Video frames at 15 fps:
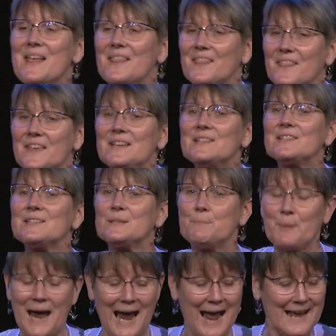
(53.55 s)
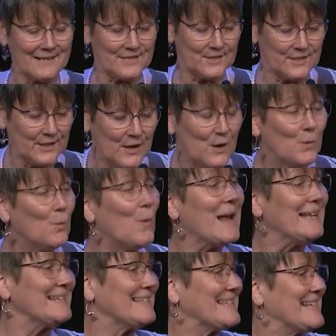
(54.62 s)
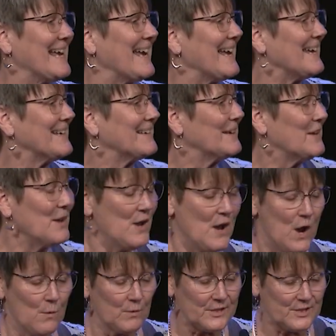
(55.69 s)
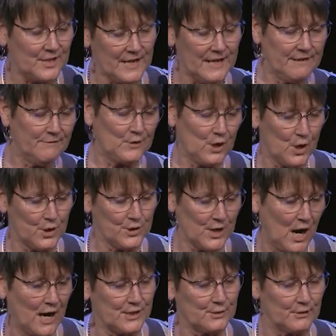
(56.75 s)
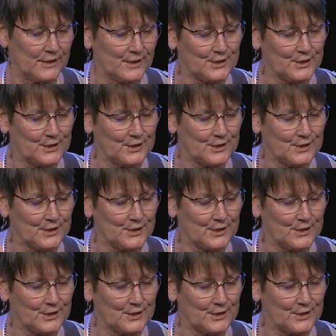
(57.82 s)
this past Wednesday received her doctorate.